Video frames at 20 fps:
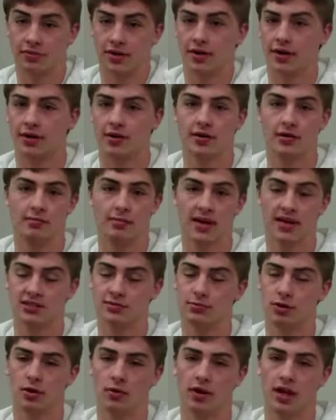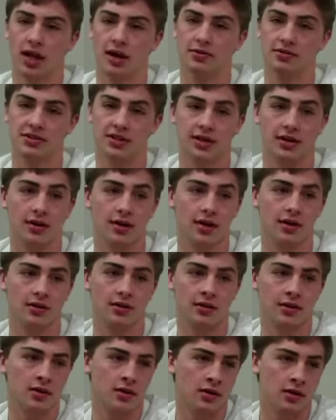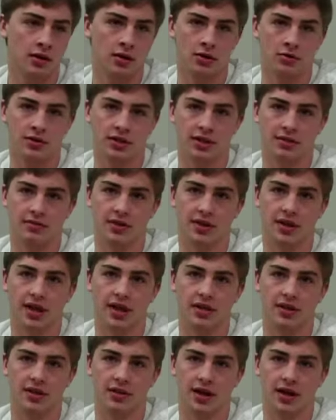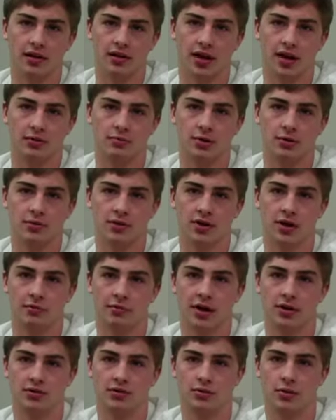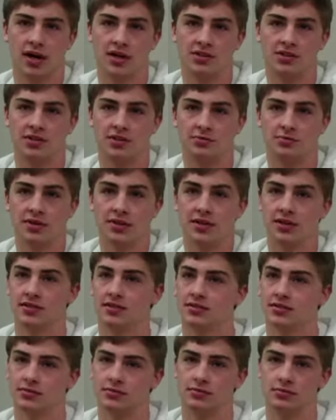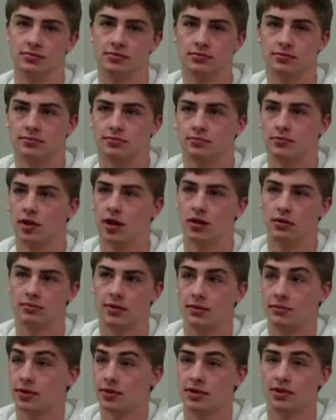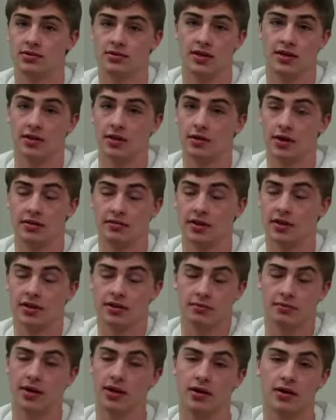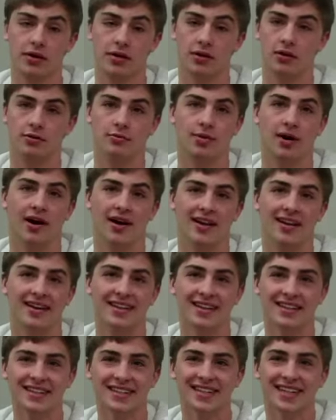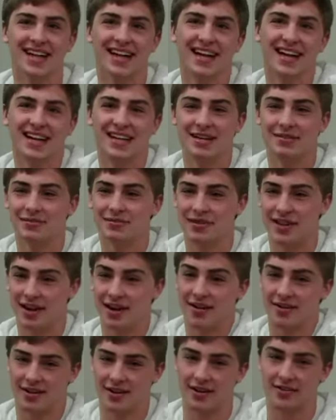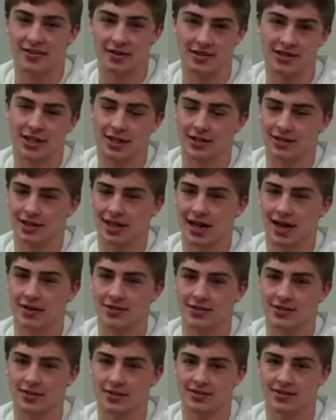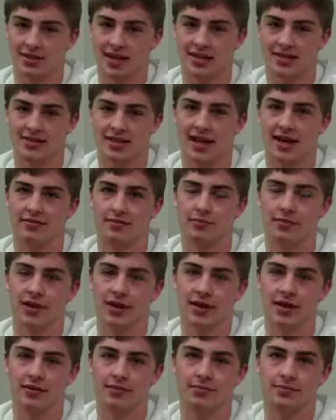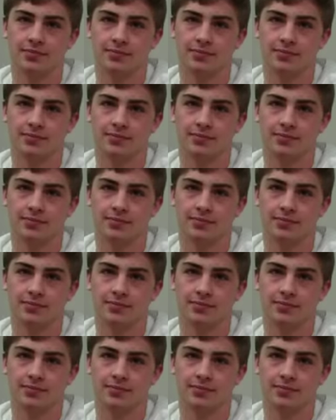very good in basketball while I was here. And even then, you had a lot of people coming out to watch just because, maybe because they don't have anything better to do. But they are there and they're cheering loud, so it's nice to have them there.